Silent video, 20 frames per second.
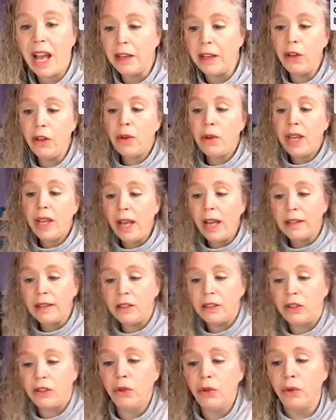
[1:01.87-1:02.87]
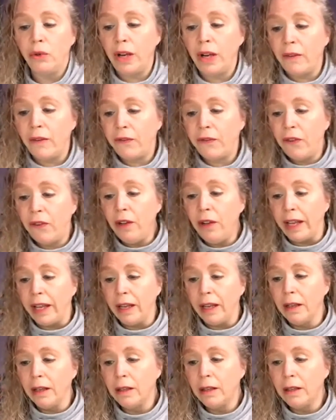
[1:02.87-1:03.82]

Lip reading: you can't do it fully